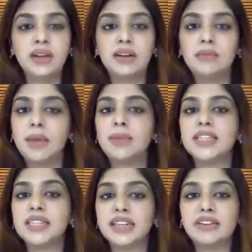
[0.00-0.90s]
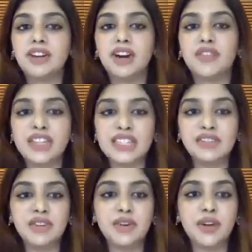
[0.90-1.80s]
maybe sitting in front of the
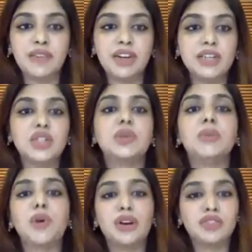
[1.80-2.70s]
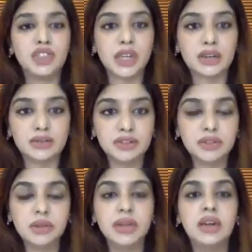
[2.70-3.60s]
TV, we would have consumed more of junk food.